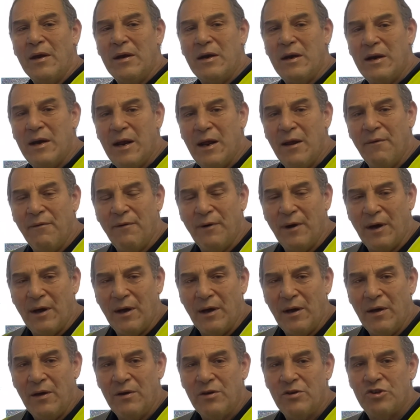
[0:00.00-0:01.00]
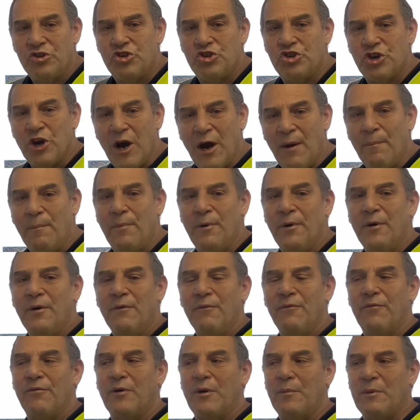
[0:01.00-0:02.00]
Never jump
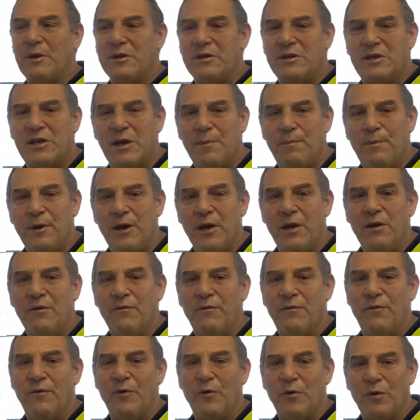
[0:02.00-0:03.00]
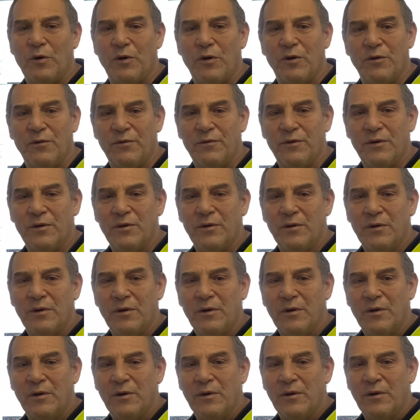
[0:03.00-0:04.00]
from a tipping forklift.
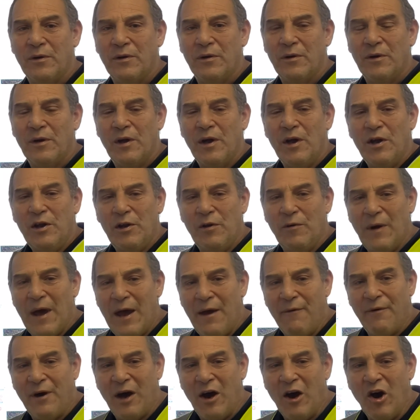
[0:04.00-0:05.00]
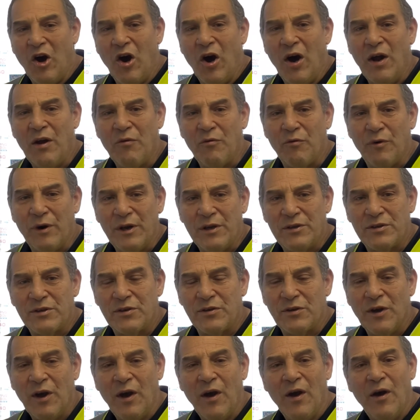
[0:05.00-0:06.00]
You have a high risk
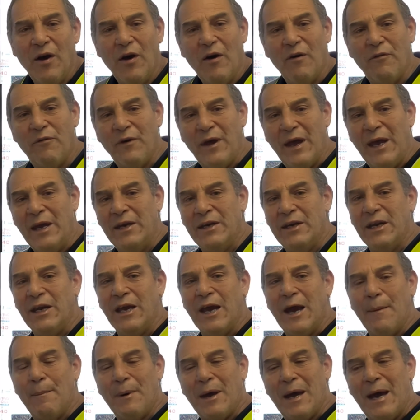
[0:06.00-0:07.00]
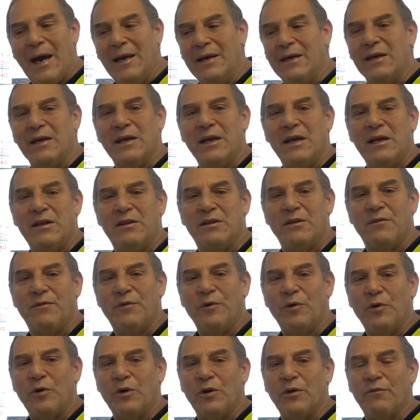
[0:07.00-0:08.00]
of ending up underneath the
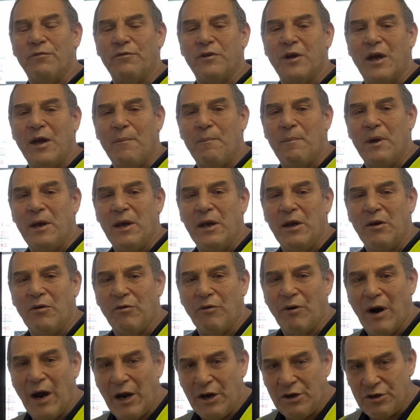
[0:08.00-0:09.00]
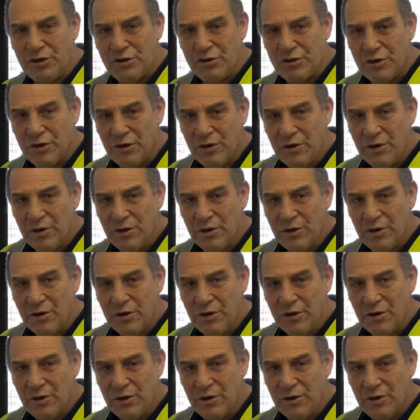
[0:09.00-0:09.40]
forklift and being crushed.